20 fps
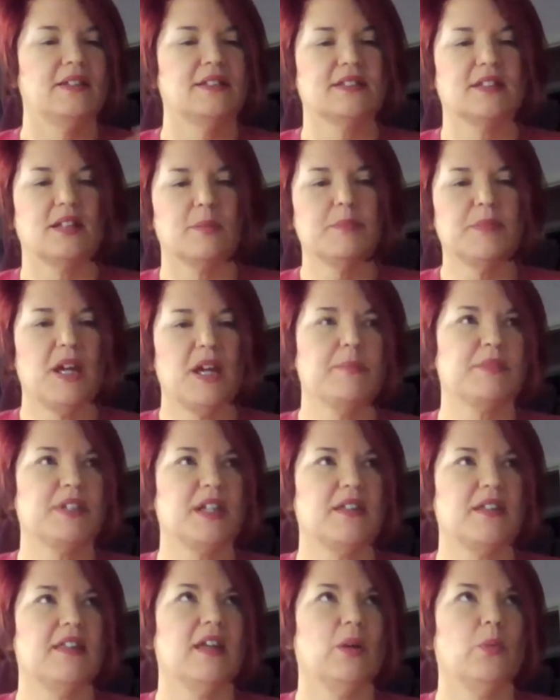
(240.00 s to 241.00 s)
And sometimes
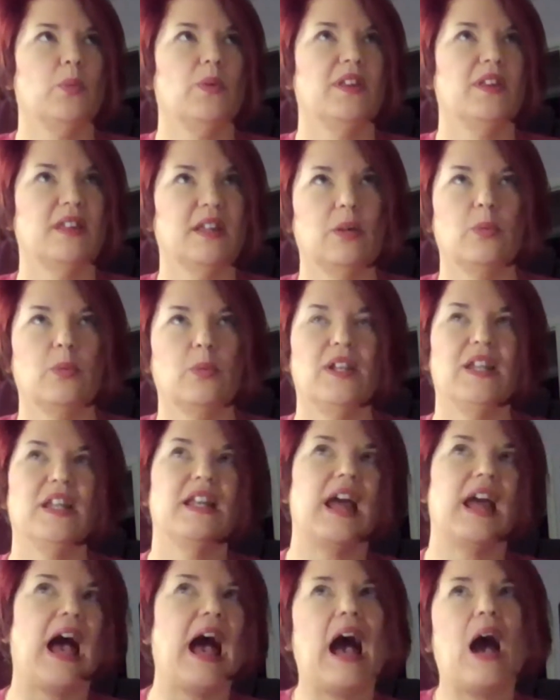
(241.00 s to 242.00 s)
I think we
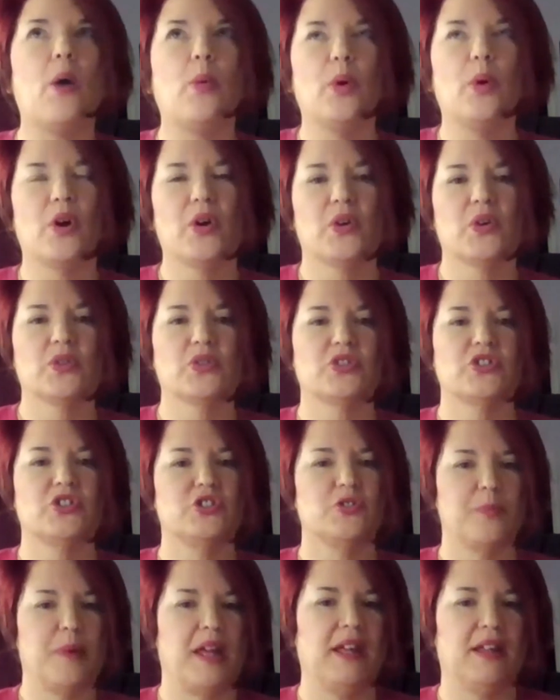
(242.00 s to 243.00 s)
need hours
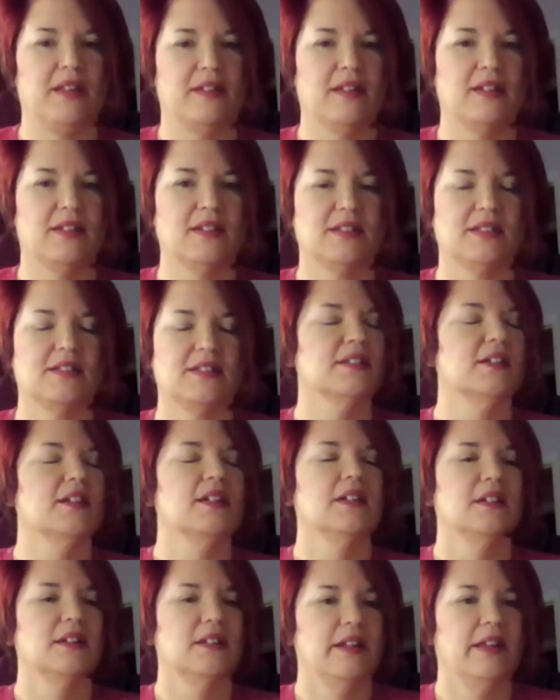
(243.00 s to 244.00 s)
to make this,
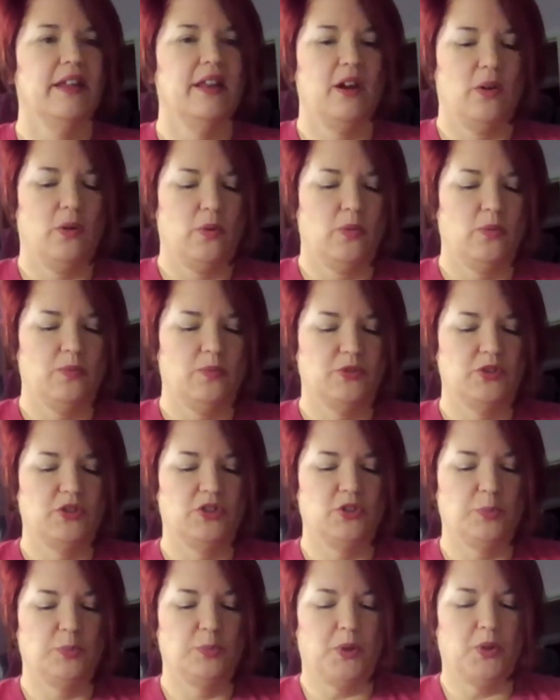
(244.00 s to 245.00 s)

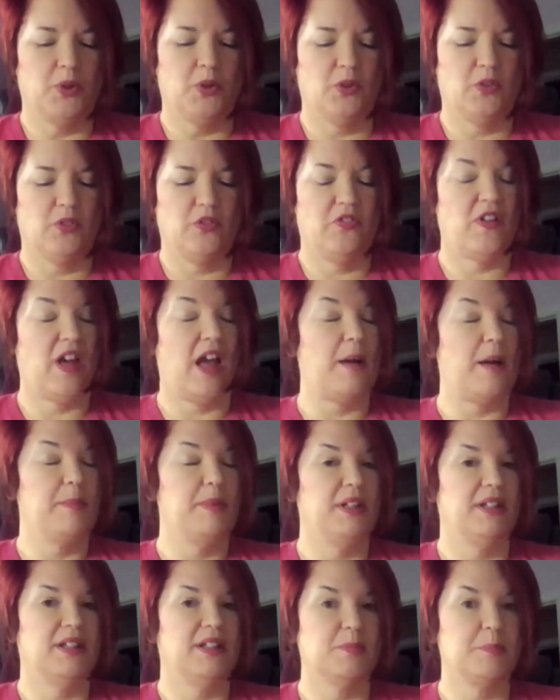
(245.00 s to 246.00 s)
super
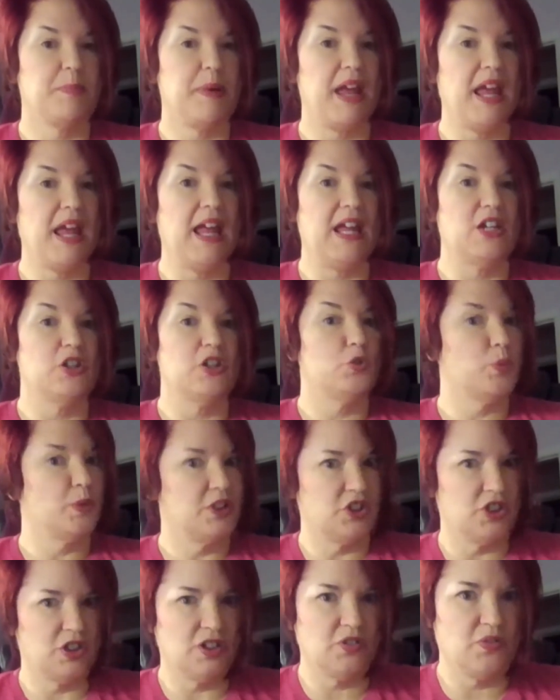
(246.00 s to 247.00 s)
fabulous page,
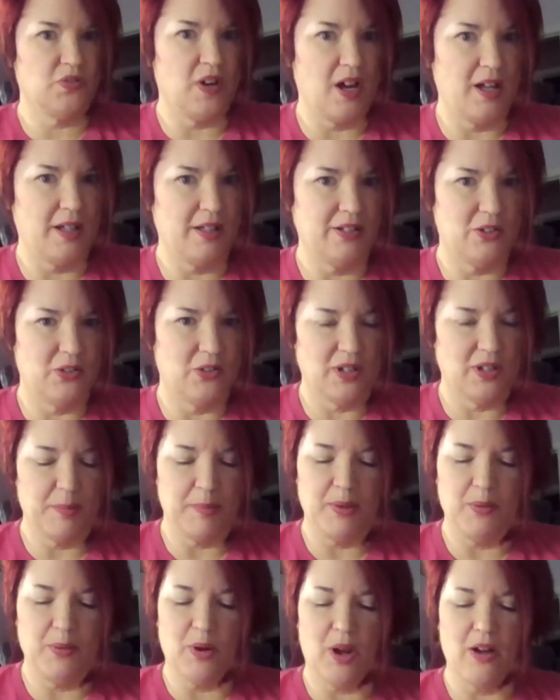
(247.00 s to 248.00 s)
which is fun. Don't get
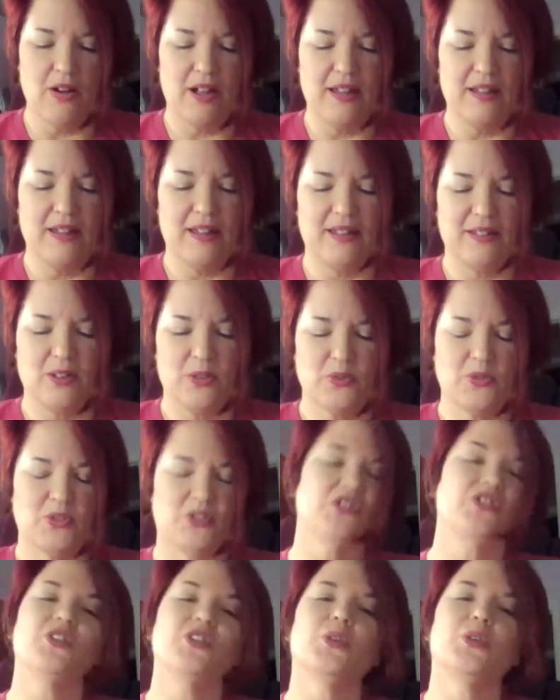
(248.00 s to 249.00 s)
me wrong. I like those
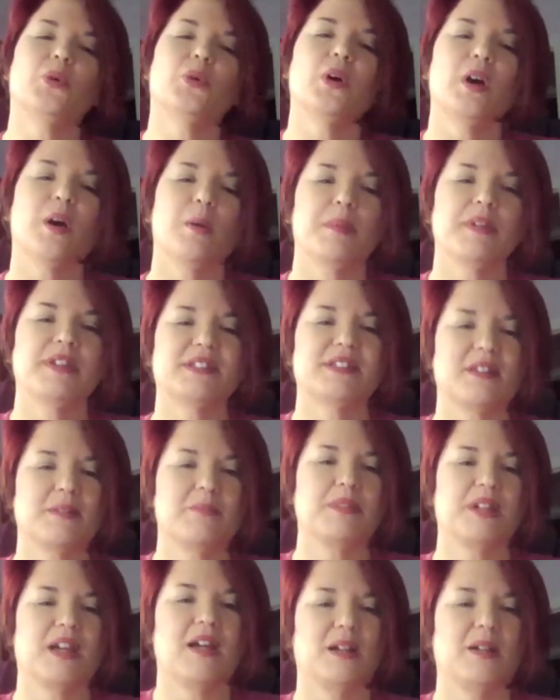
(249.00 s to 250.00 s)
too. But
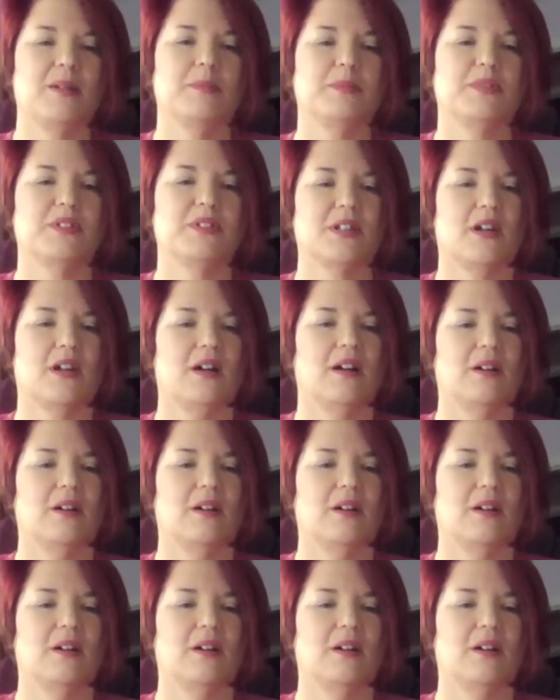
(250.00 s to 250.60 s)
sometimes,